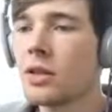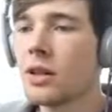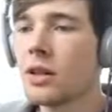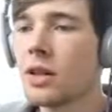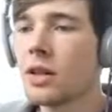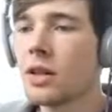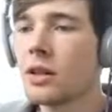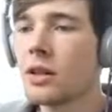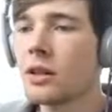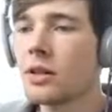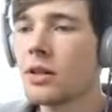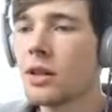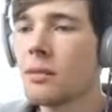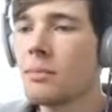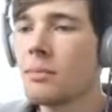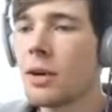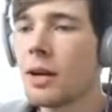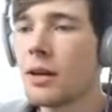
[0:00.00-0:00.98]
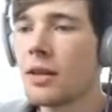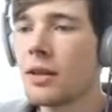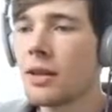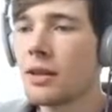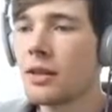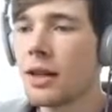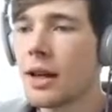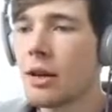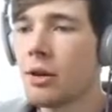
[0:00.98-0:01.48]
just mine
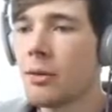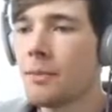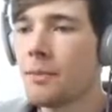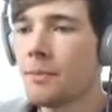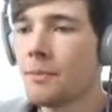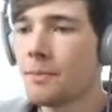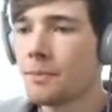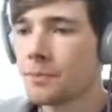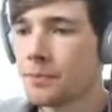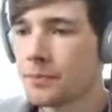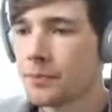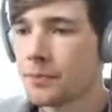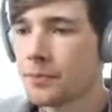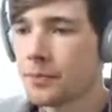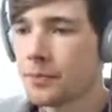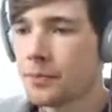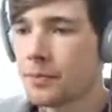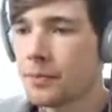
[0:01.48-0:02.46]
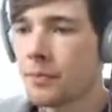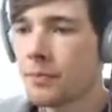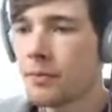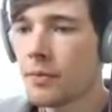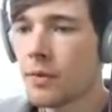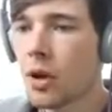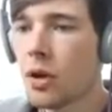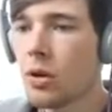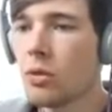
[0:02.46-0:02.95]
this out.
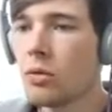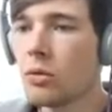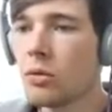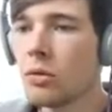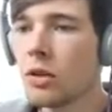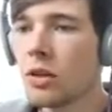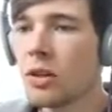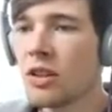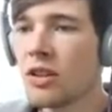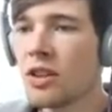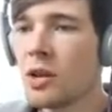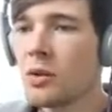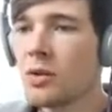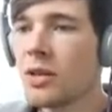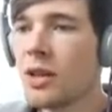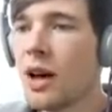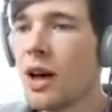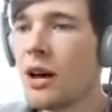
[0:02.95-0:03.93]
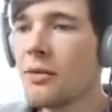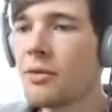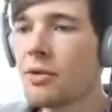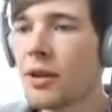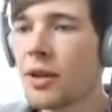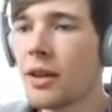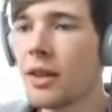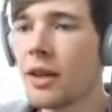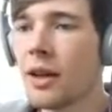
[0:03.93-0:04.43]
Oh, there was
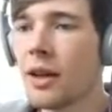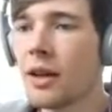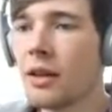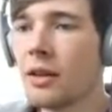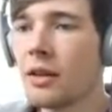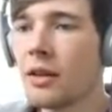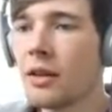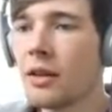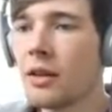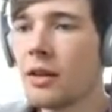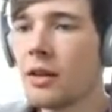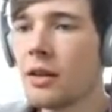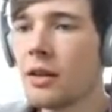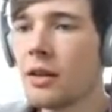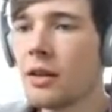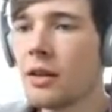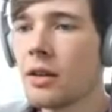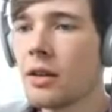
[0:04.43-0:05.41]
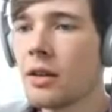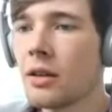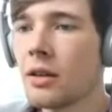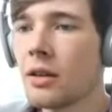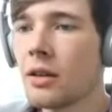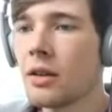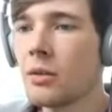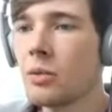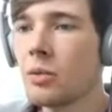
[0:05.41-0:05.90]
lava in there.
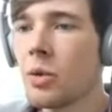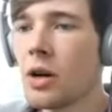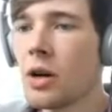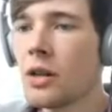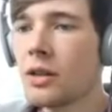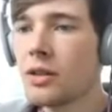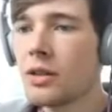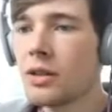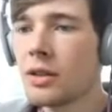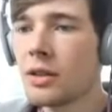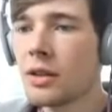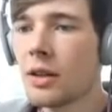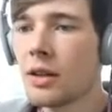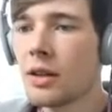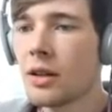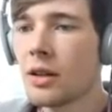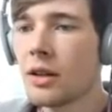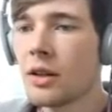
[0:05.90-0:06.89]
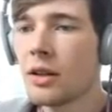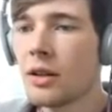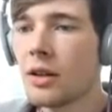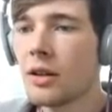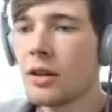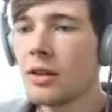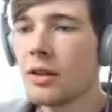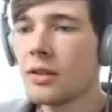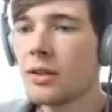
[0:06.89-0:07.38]
What?
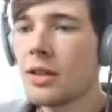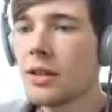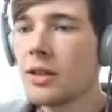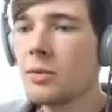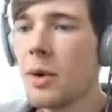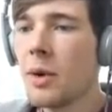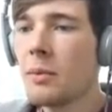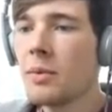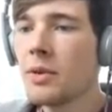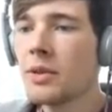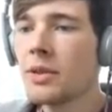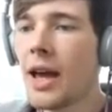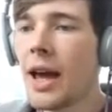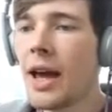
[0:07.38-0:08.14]
Since when was